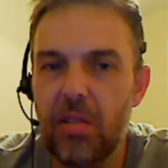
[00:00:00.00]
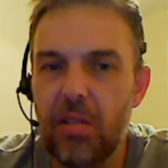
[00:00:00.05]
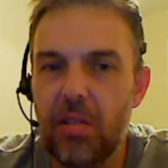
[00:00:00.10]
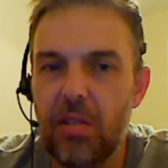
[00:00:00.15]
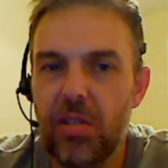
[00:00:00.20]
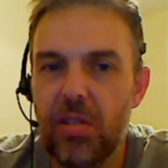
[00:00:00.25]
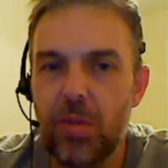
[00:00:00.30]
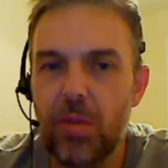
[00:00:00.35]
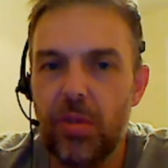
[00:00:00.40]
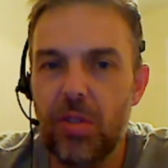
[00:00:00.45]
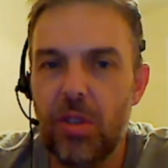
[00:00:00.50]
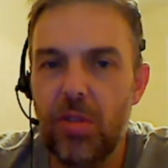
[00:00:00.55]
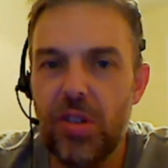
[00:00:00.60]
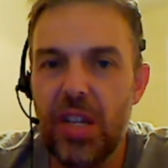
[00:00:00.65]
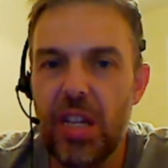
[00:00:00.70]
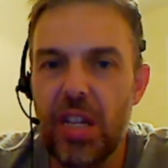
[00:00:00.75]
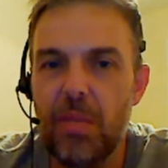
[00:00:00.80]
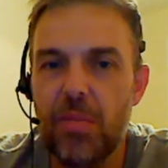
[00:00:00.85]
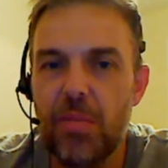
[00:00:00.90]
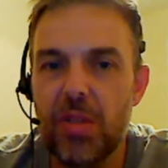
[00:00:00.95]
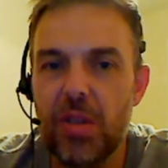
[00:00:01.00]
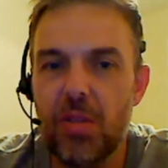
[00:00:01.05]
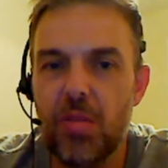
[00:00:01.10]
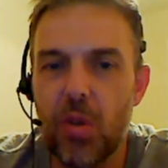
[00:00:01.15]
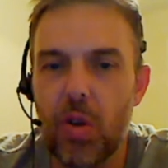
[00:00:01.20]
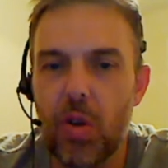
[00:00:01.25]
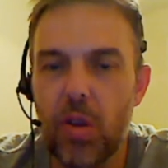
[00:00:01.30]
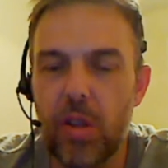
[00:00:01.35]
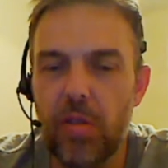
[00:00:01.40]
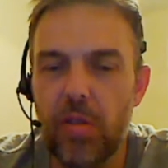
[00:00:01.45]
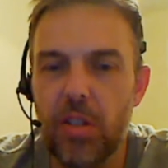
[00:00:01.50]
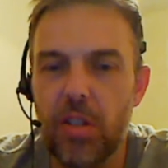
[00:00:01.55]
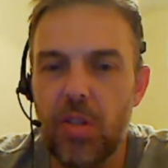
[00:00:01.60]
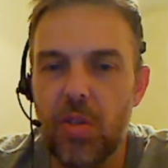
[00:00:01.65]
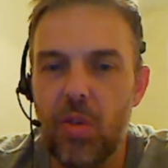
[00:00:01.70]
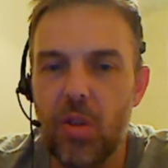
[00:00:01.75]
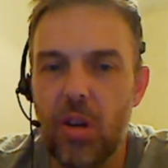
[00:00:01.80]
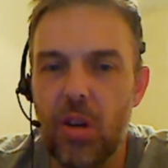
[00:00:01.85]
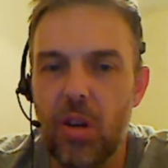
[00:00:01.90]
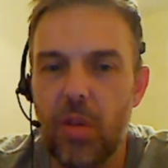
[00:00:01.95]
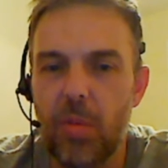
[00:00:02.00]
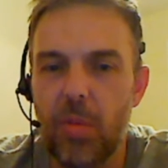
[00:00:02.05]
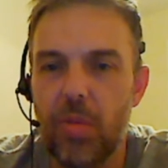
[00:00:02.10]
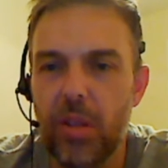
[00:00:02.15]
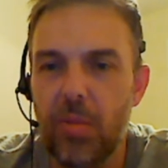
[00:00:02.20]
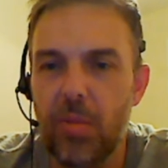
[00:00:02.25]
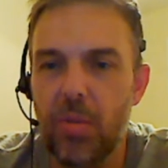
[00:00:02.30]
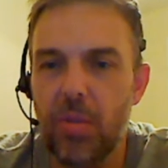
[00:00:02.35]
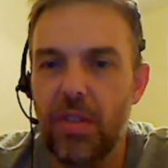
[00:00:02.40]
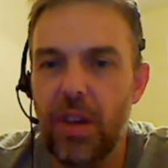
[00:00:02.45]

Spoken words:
whose names we're not allowed to talk about really with